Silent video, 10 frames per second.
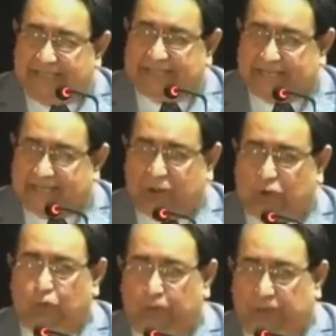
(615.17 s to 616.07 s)
that these are
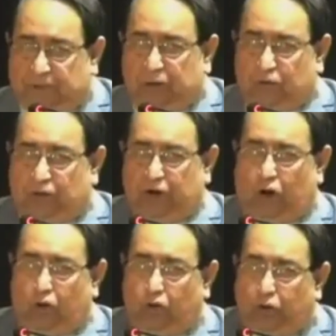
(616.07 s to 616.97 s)
the two people who
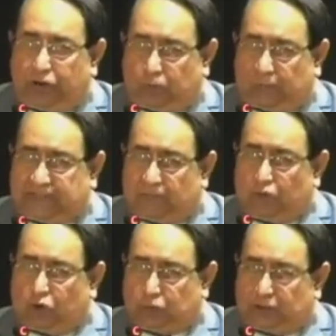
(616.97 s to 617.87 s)
are now going to play
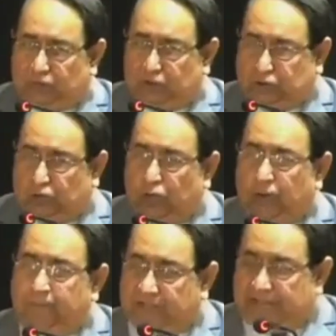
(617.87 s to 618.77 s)
some conspicuous
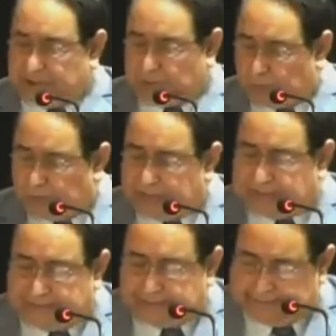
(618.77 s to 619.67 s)
role in next few
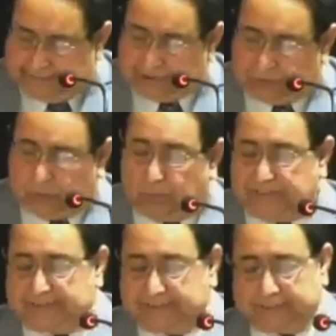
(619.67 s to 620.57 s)
weeks, next few
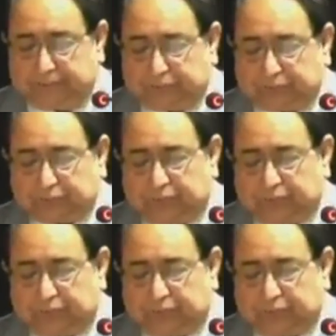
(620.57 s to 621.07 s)
months.